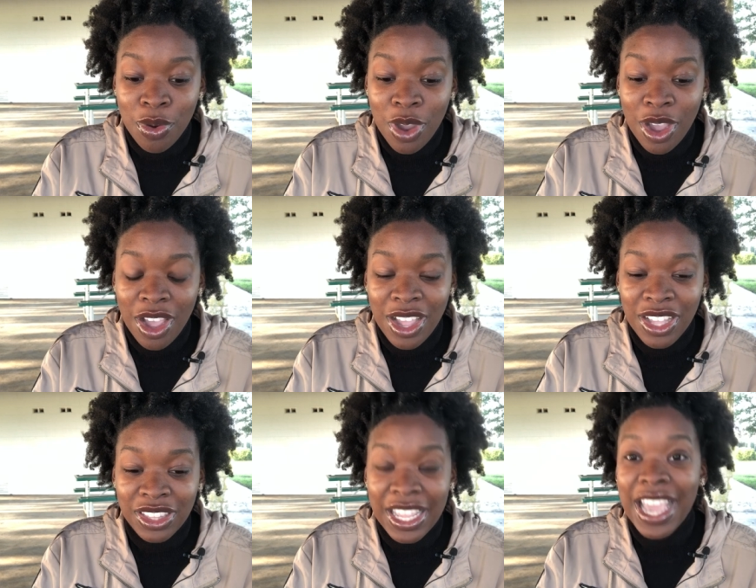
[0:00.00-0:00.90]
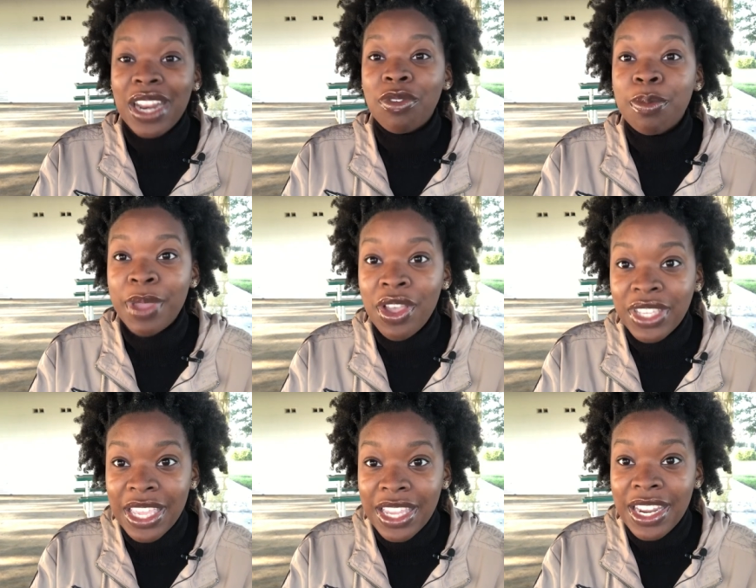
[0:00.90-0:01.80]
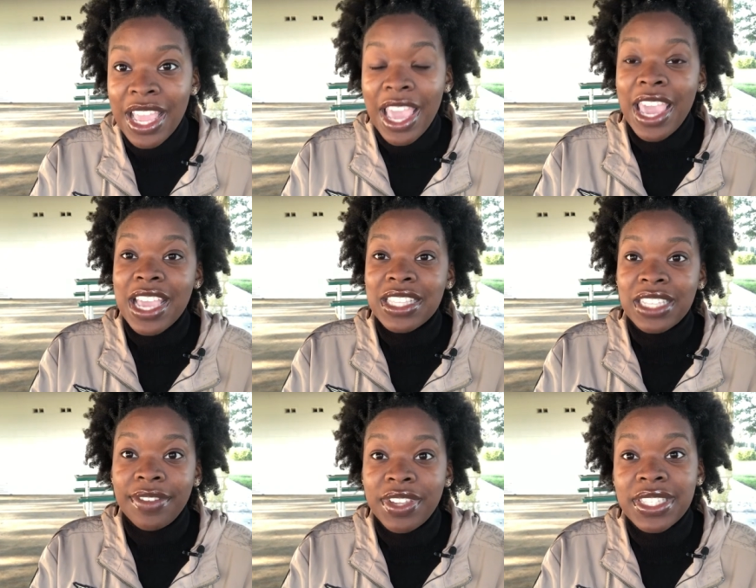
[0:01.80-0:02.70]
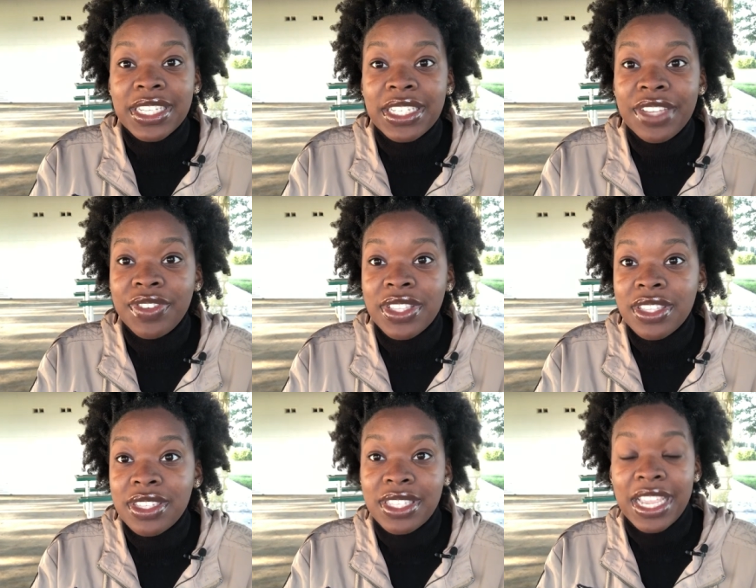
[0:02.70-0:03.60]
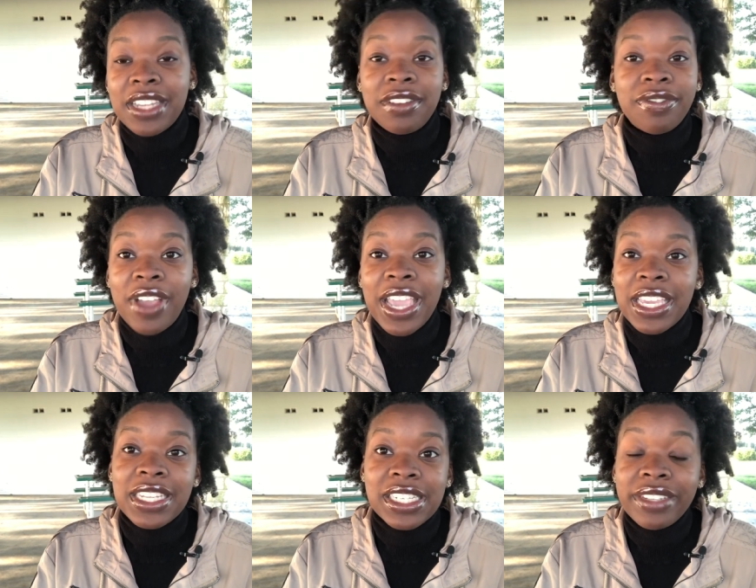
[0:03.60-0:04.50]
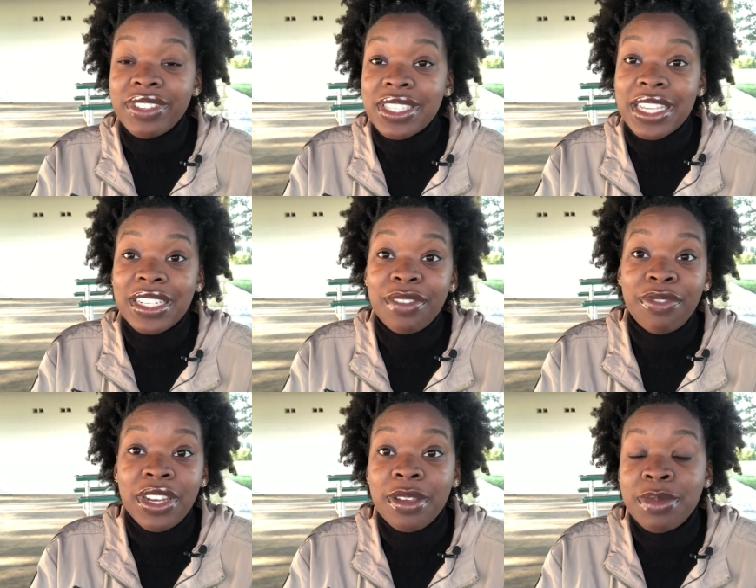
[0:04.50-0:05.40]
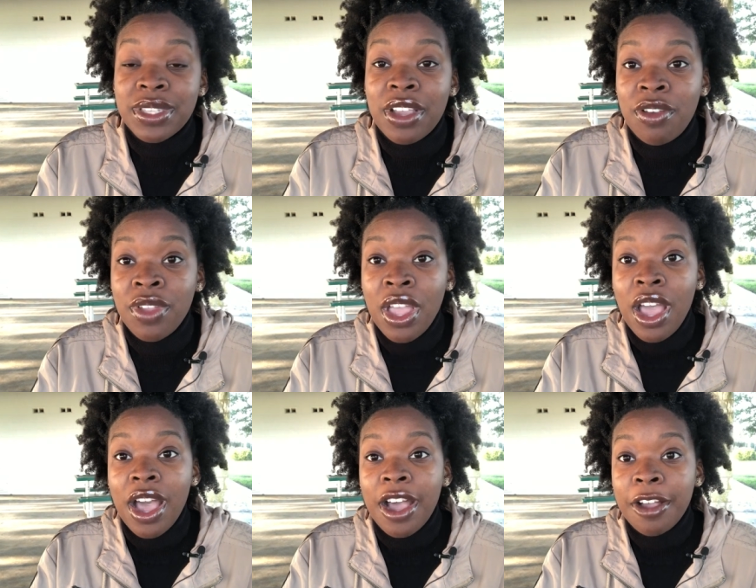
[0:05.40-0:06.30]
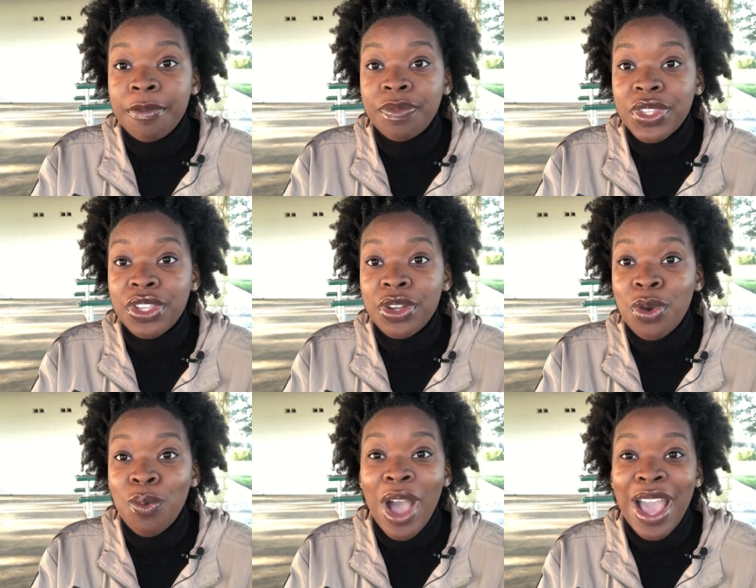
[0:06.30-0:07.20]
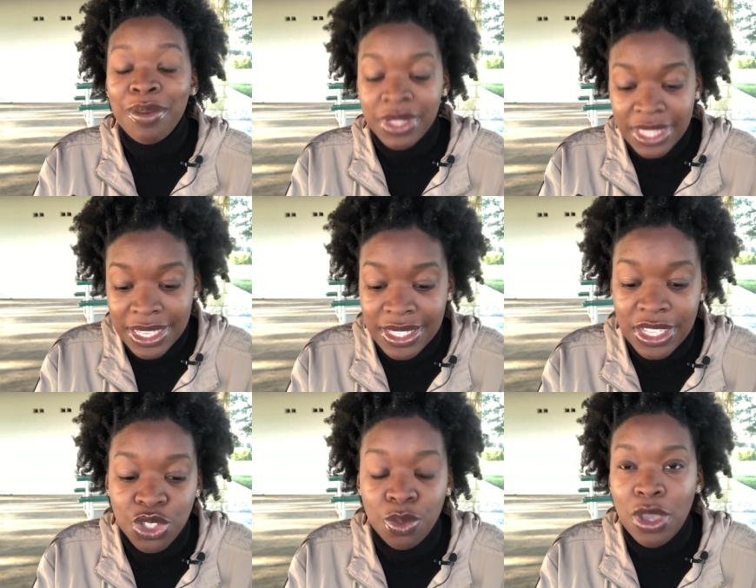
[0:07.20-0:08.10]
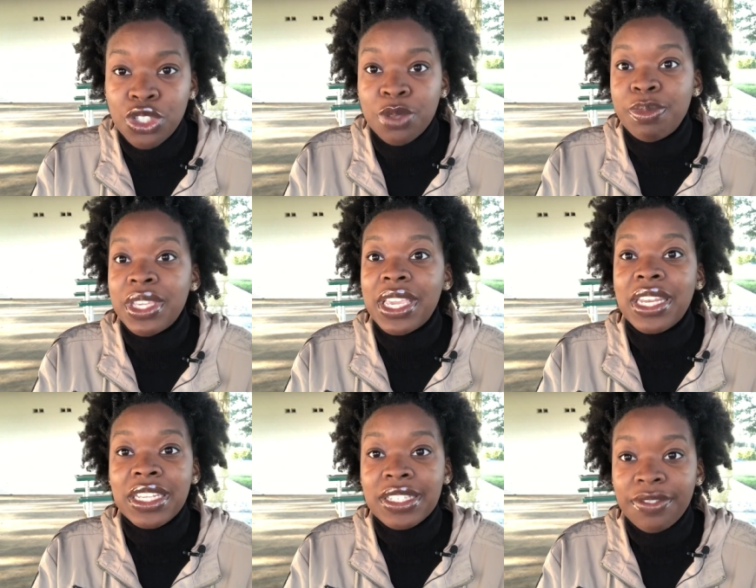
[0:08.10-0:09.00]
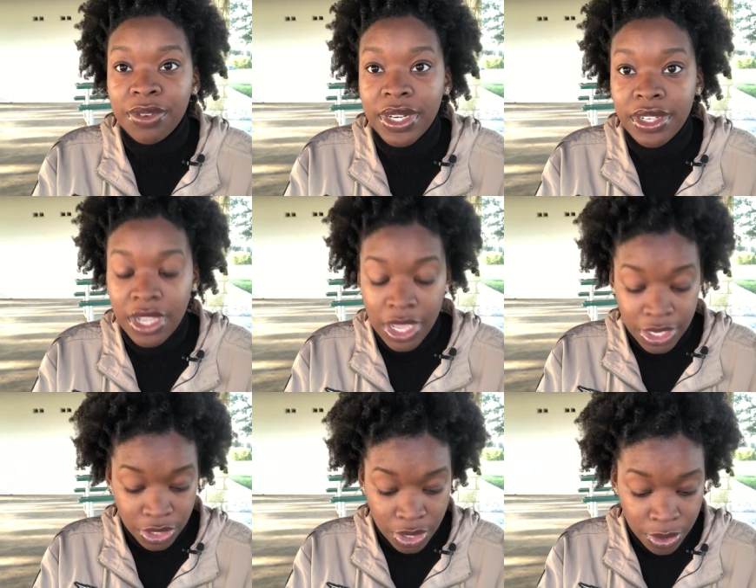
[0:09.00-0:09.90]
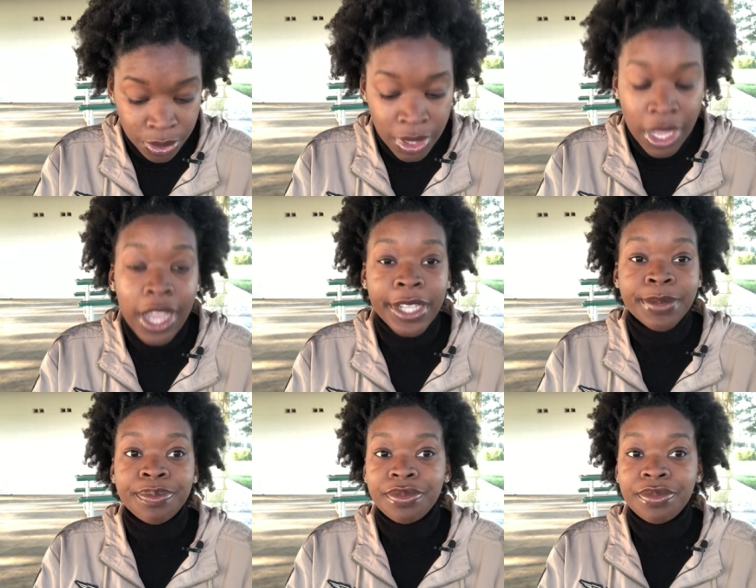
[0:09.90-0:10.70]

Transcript: uh, led a rebellion, and David didn't even stand and fight. He didn't even stand and defend himself. Um, you know, why would this situation be any different? You know, um,